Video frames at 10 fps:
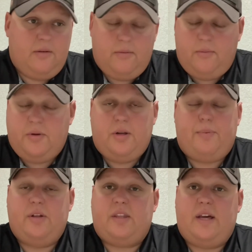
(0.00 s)
When you
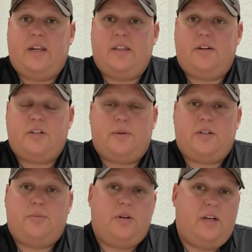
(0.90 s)
put that in there,
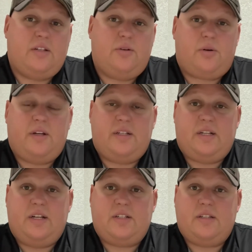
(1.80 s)
especially when you get to
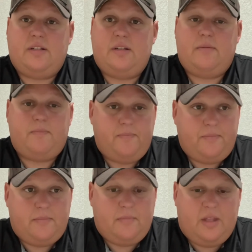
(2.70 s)
orientation,
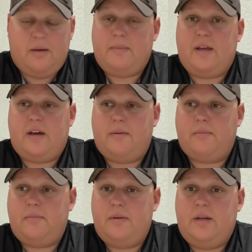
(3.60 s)
hit me
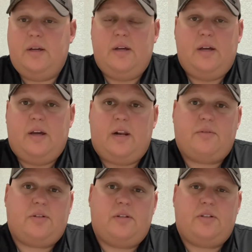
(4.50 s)
up, and I'm
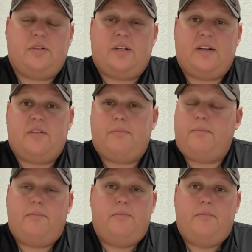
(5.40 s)
sure that you'll have
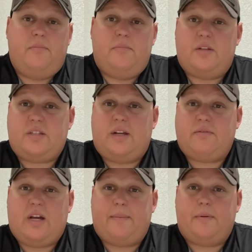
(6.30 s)
the same
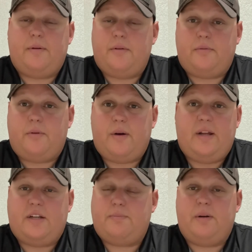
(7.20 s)
type of great
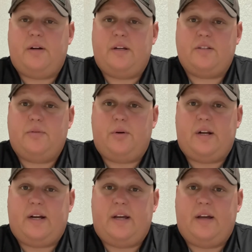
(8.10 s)
experience of what
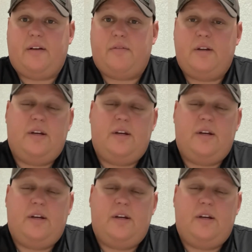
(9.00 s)
I have.